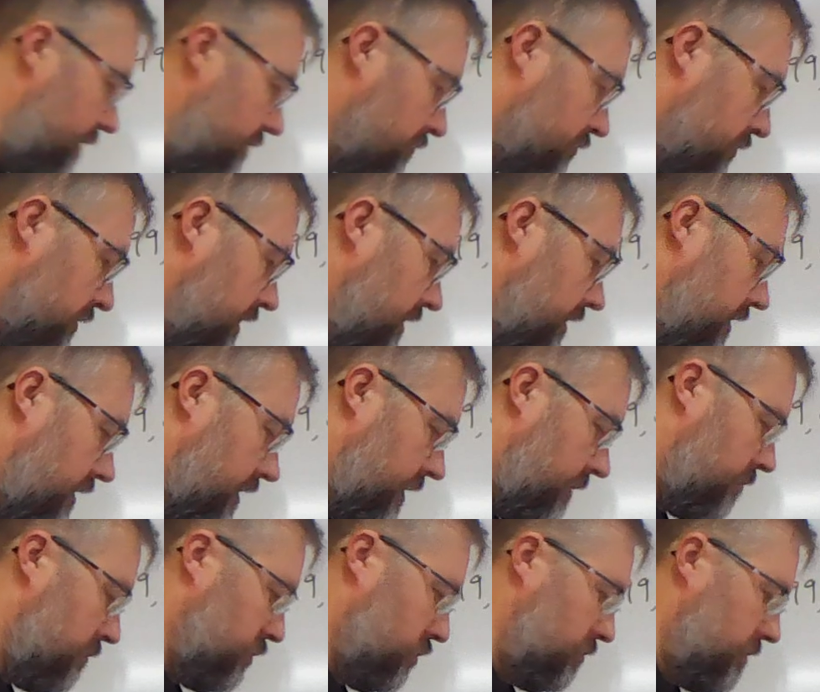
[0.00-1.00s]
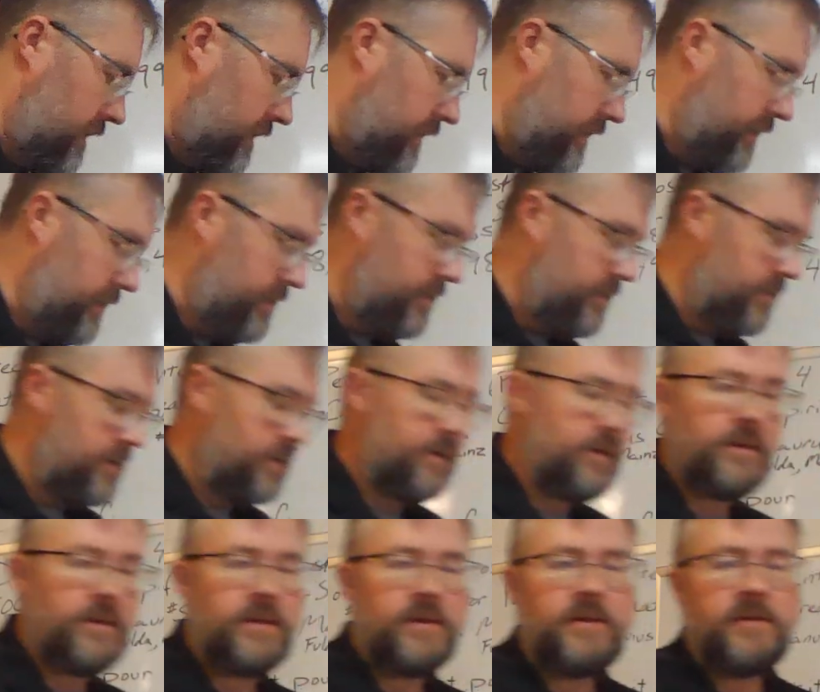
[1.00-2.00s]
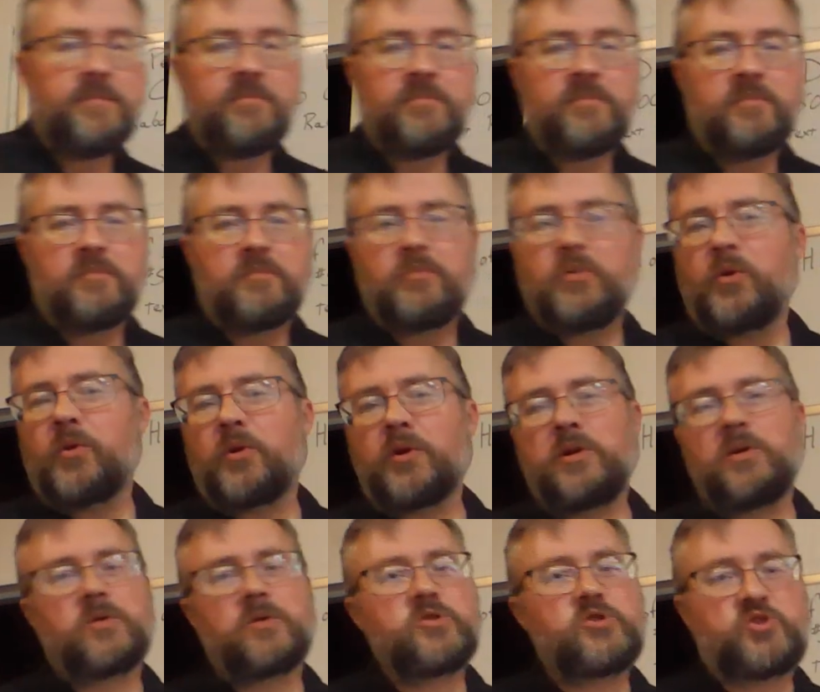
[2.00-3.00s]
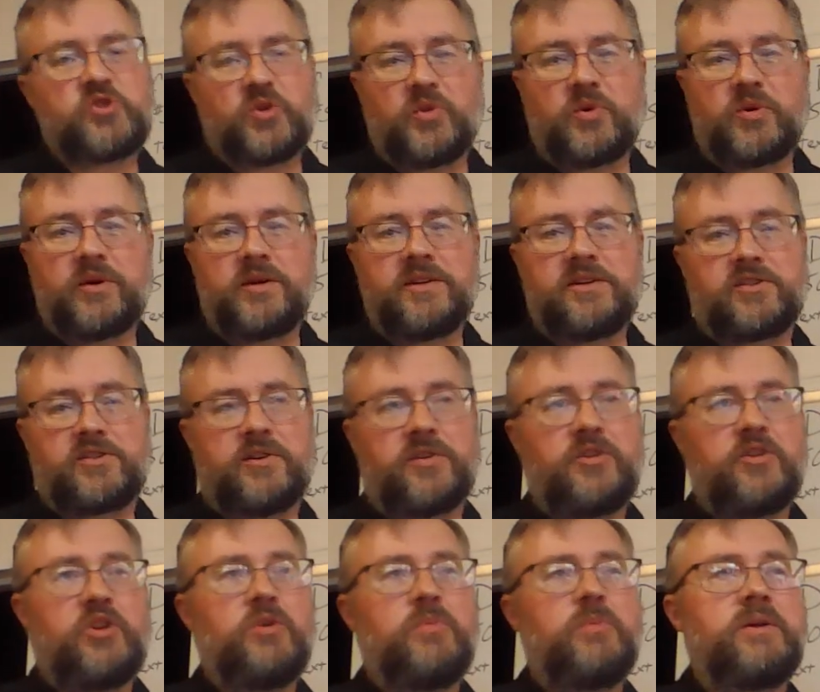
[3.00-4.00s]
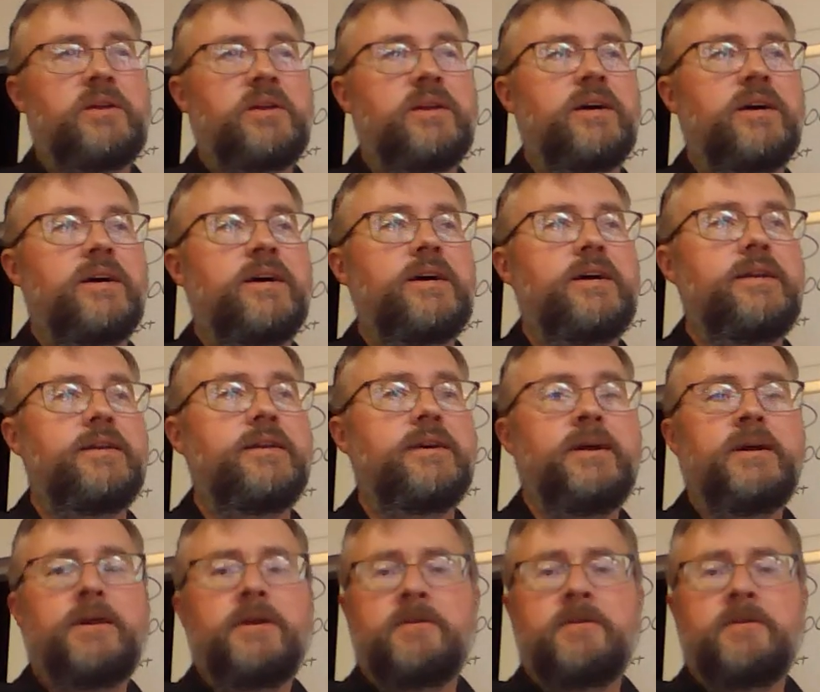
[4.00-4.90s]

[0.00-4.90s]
every humble mind. Pour your joys on humankind.